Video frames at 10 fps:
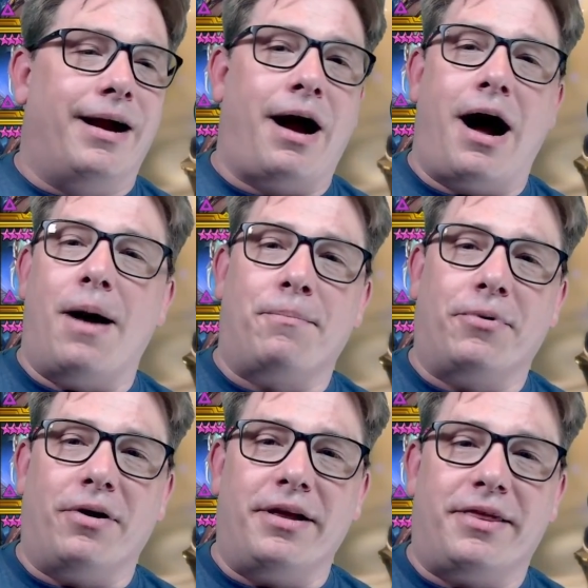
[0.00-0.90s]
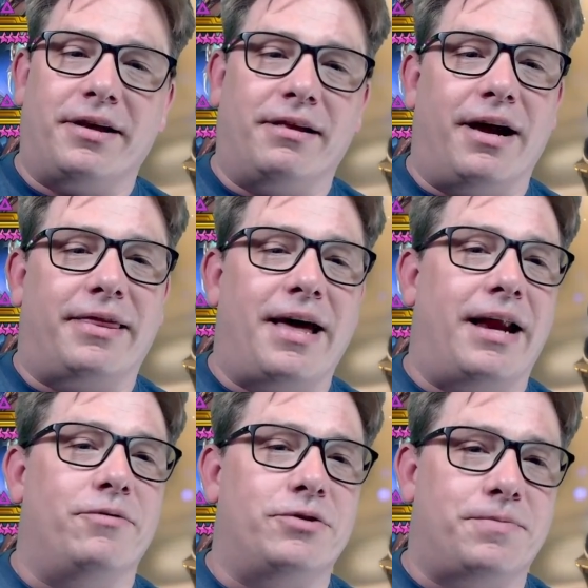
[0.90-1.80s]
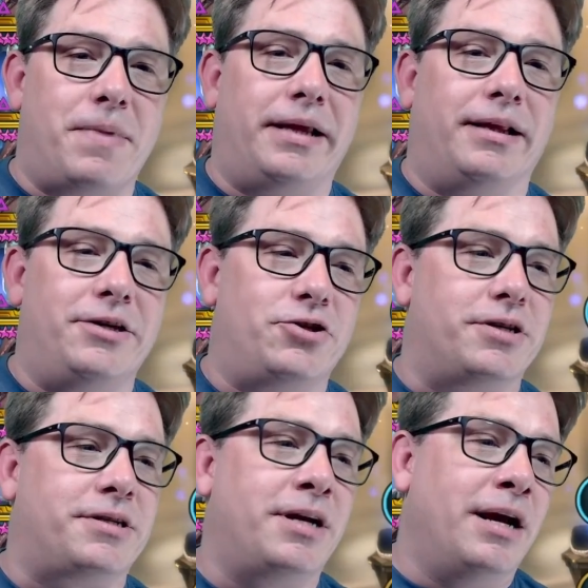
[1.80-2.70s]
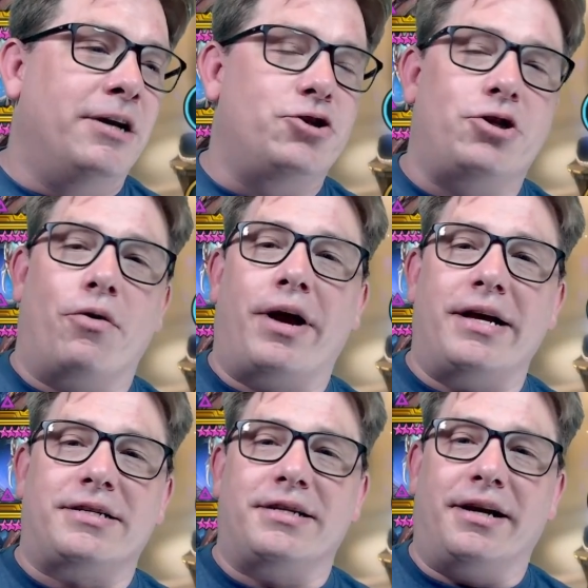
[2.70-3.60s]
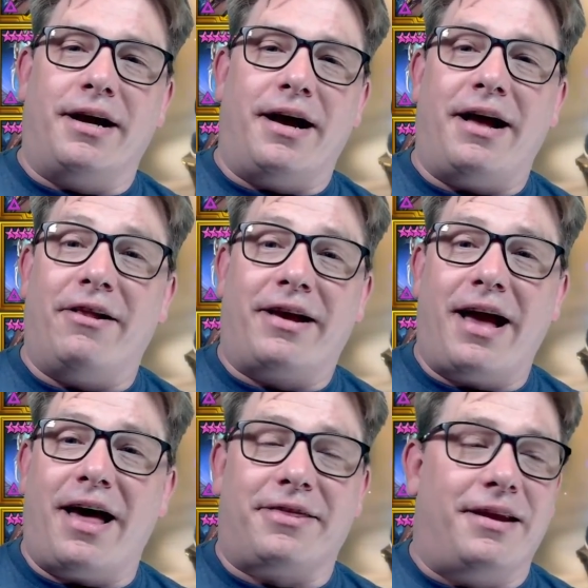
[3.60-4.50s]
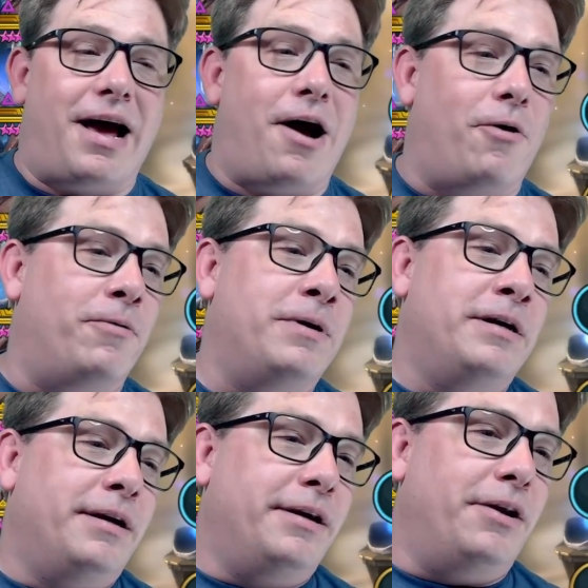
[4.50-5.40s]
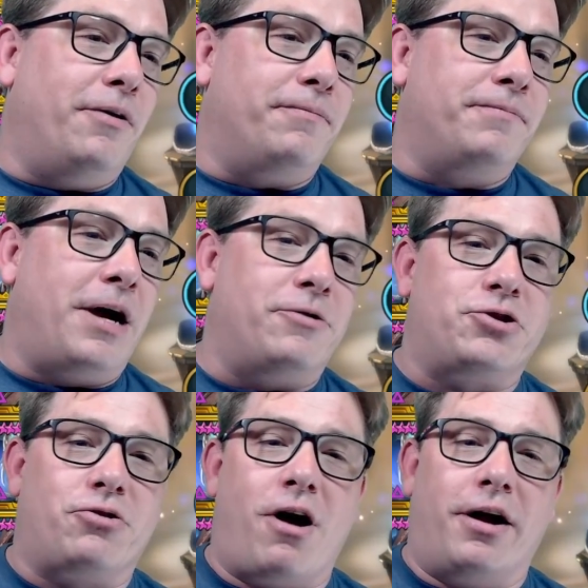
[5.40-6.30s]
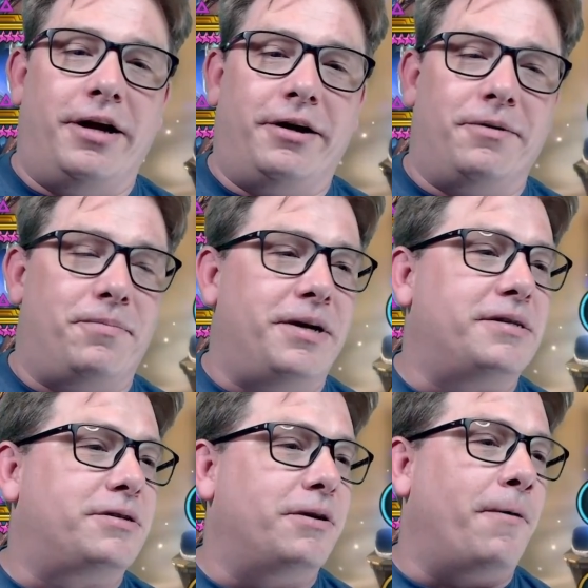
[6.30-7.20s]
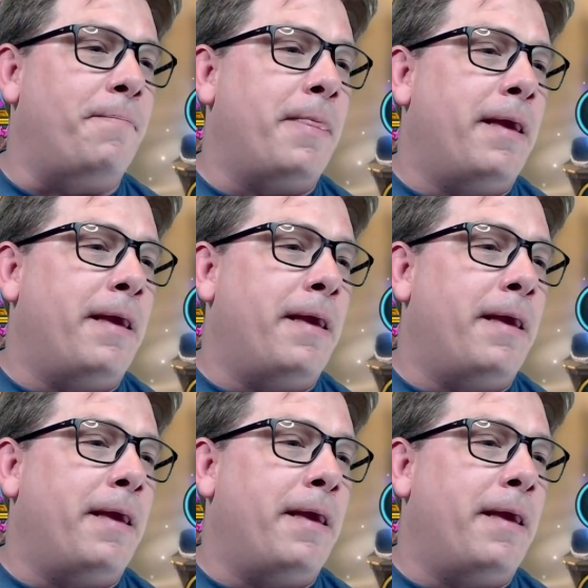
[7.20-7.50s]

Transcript: comp or anything like that. It was mainly just showcasing Helicath and how, you know, how strong he could be. So